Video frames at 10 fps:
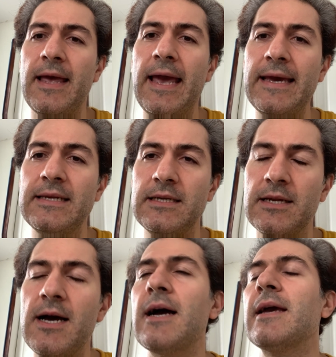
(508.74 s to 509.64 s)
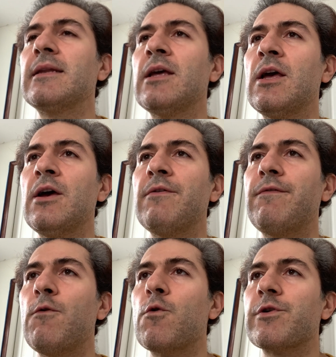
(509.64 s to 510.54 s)
89
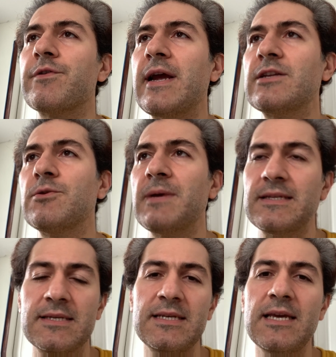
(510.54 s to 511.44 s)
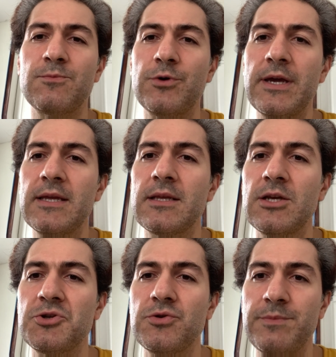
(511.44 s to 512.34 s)
for rectum and sigmoid
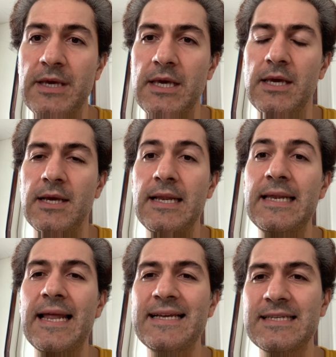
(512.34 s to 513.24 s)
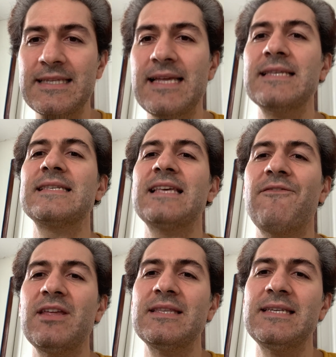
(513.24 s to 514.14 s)
should be less than
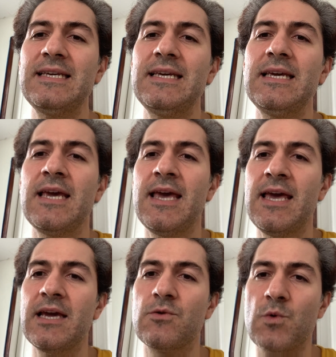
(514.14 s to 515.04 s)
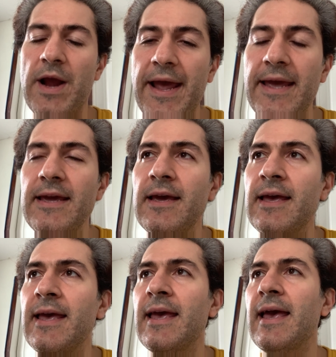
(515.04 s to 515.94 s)
70 gray.
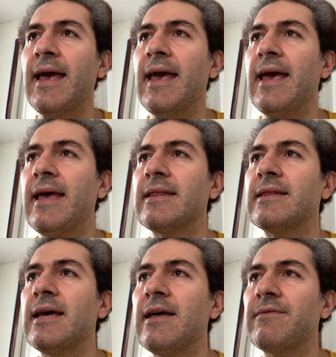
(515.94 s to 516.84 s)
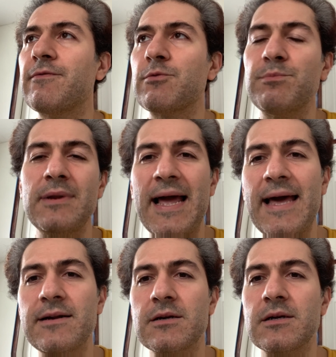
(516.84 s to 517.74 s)
And then for
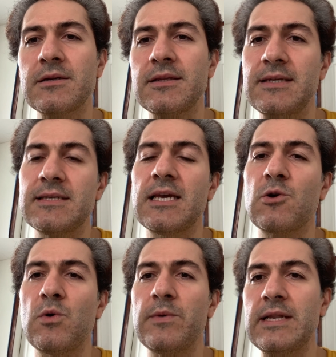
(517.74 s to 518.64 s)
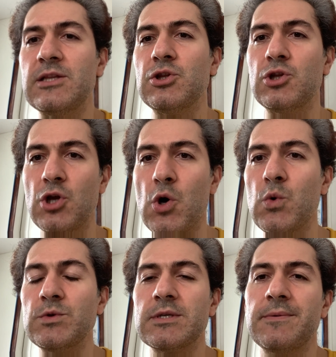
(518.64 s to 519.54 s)
bladder, this equivalent
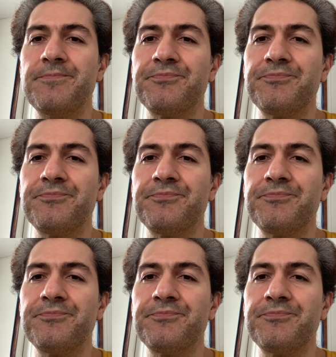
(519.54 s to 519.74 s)
dose